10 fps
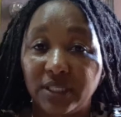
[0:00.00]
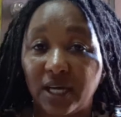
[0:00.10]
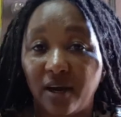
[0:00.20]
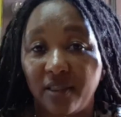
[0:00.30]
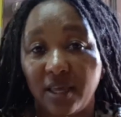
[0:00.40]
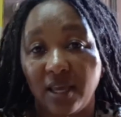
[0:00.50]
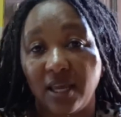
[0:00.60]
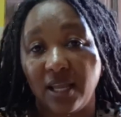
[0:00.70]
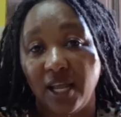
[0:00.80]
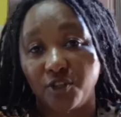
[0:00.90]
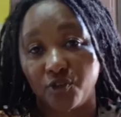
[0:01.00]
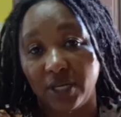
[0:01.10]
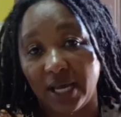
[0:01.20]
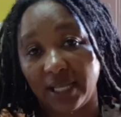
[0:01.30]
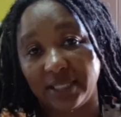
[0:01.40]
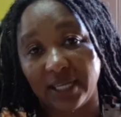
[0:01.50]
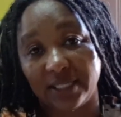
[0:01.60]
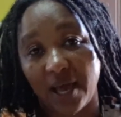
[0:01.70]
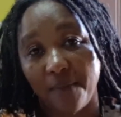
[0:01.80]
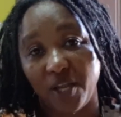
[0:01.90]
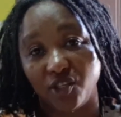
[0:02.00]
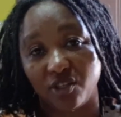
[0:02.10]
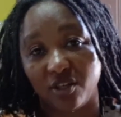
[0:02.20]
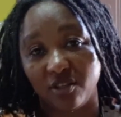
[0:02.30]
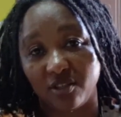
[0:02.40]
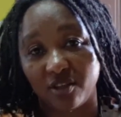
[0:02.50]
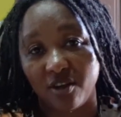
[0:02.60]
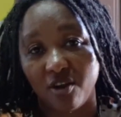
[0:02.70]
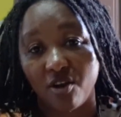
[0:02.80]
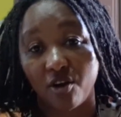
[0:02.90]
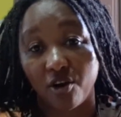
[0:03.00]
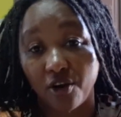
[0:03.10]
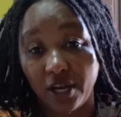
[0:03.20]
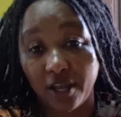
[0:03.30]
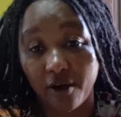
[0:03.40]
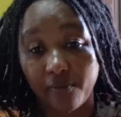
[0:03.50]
are the electrolytes, as I mentioned earlier.